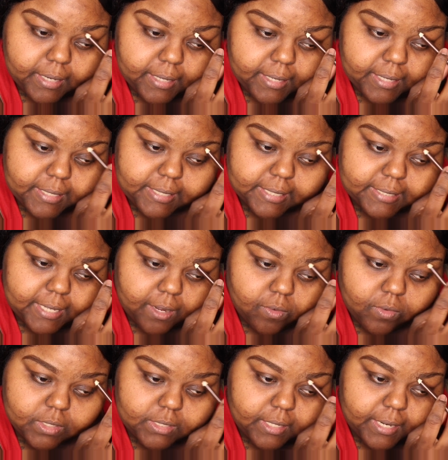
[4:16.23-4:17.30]
At least that's how it
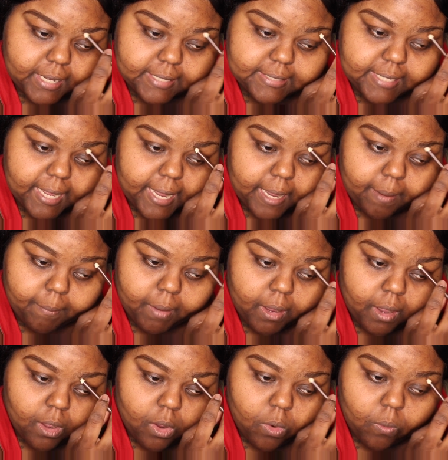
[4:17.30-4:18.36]
was the last time
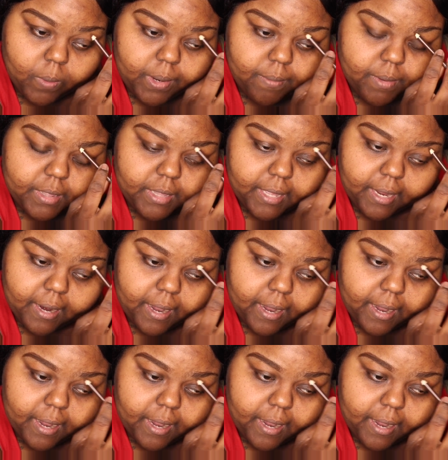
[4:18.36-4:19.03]
we were there.